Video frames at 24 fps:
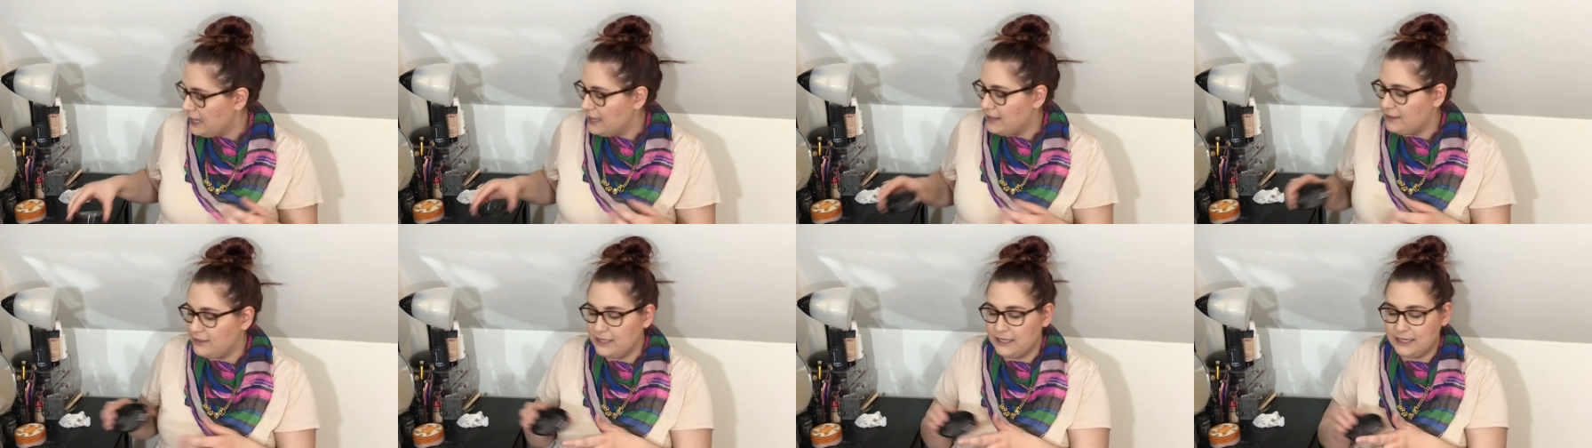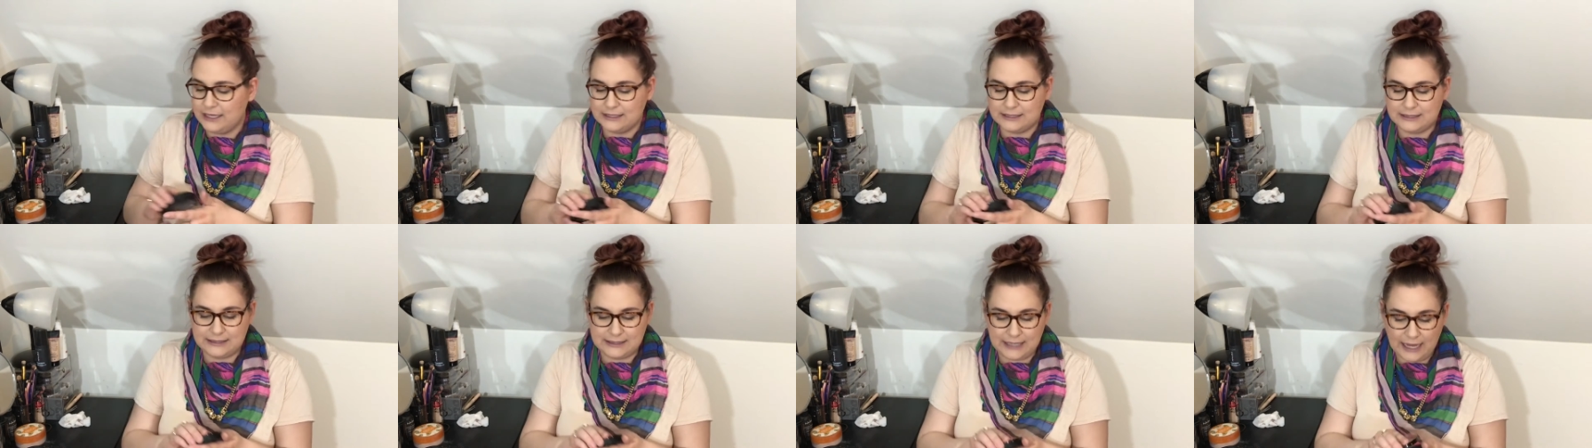The
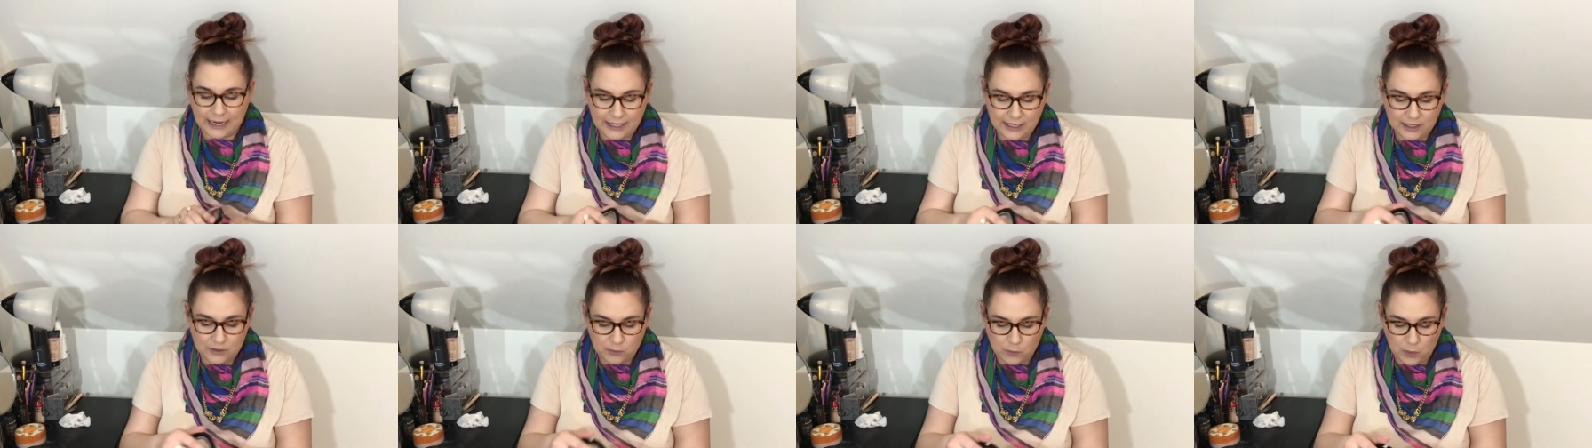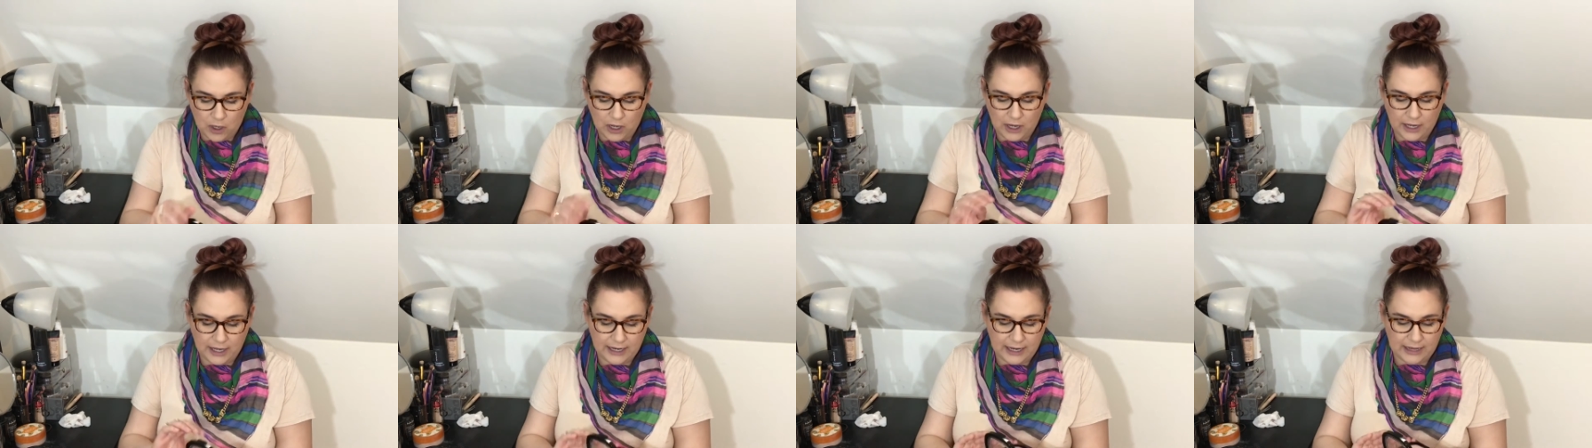second
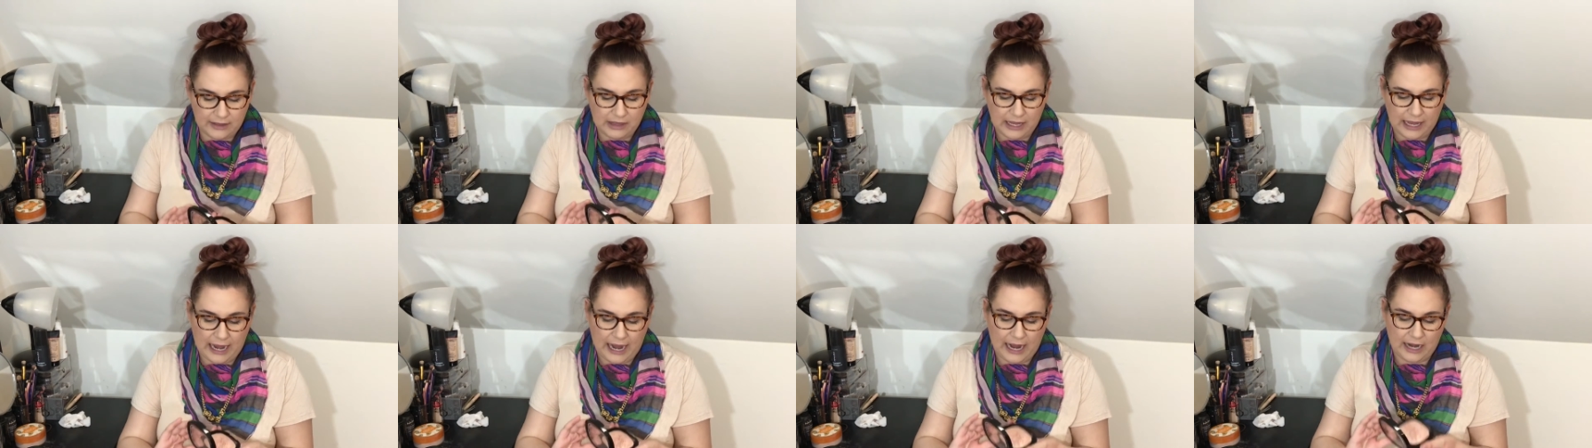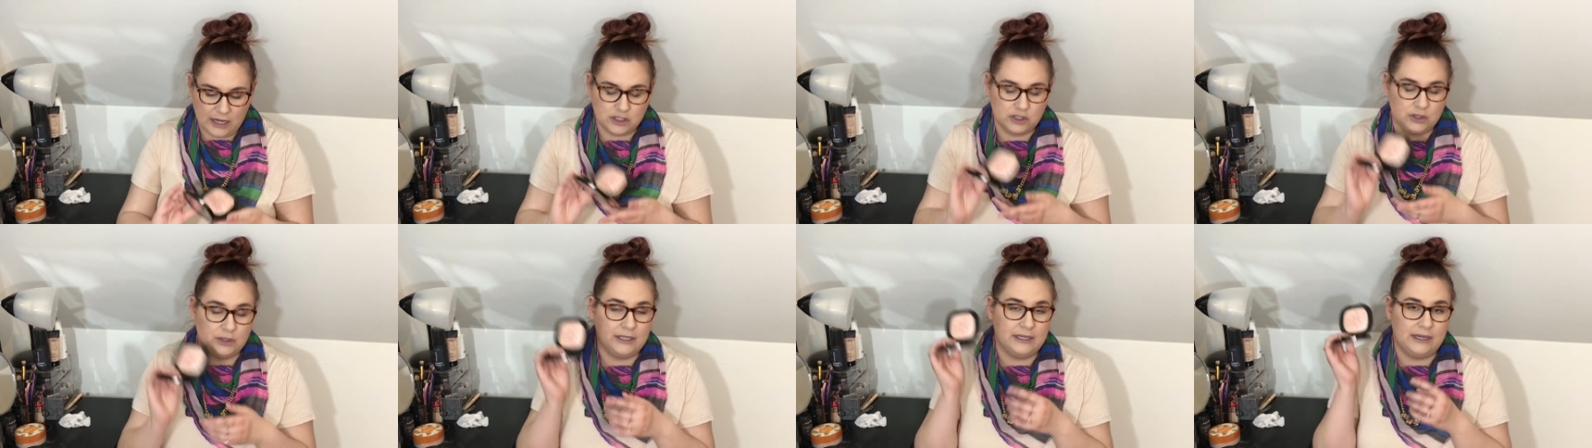one that actually